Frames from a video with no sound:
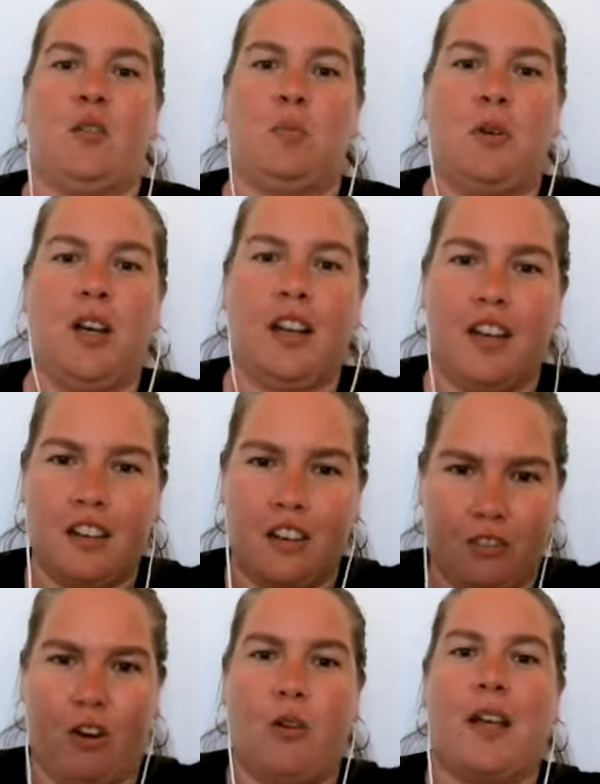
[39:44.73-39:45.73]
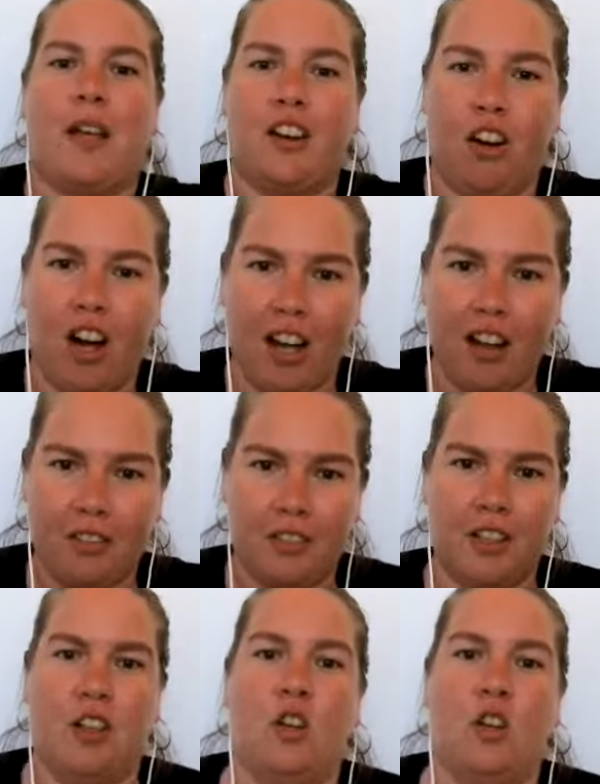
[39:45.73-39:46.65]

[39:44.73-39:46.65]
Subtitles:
to put into throwing it off